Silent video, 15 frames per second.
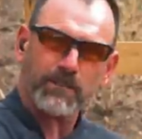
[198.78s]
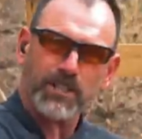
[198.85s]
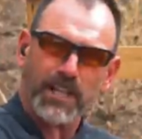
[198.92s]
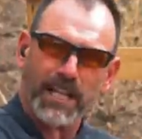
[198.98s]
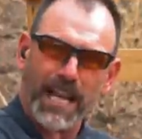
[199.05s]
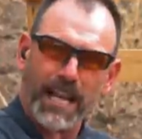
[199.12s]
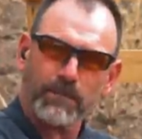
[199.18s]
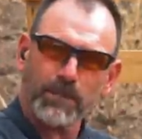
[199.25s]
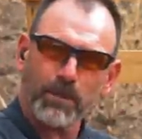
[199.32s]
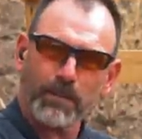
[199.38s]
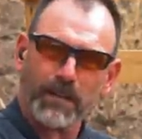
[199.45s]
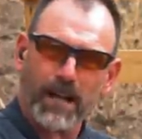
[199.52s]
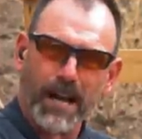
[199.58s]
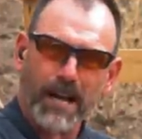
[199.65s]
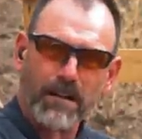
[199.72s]
I'm just gonna aim a little
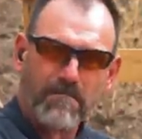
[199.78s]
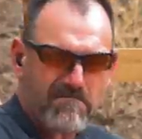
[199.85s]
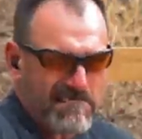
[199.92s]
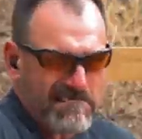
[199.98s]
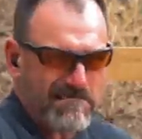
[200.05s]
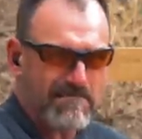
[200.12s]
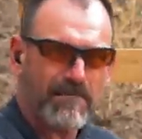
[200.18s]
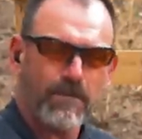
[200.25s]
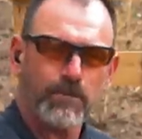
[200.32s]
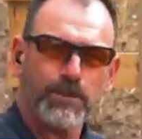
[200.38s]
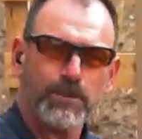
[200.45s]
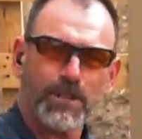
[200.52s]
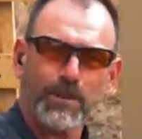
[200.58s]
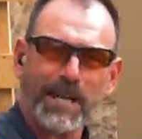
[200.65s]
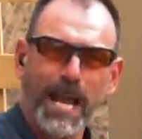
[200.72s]
bit higher. We'll
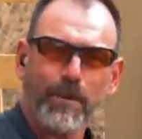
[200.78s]
see what